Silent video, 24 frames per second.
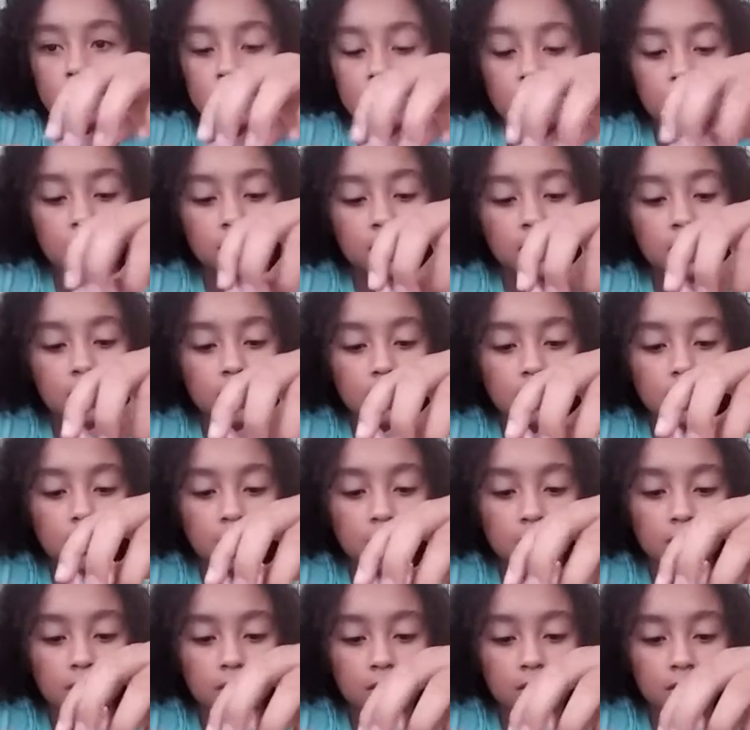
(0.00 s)
My
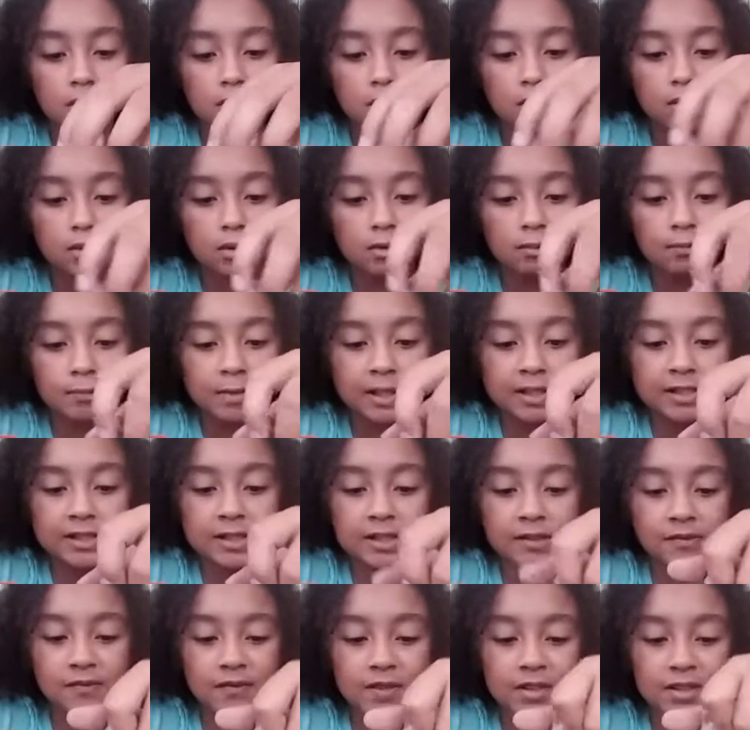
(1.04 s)
TV's on.
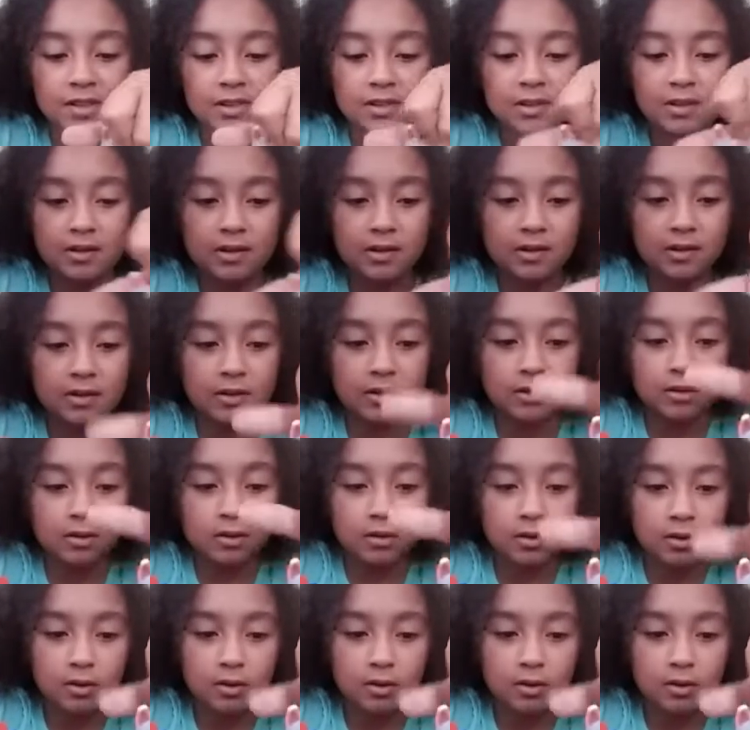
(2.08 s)
Whatever.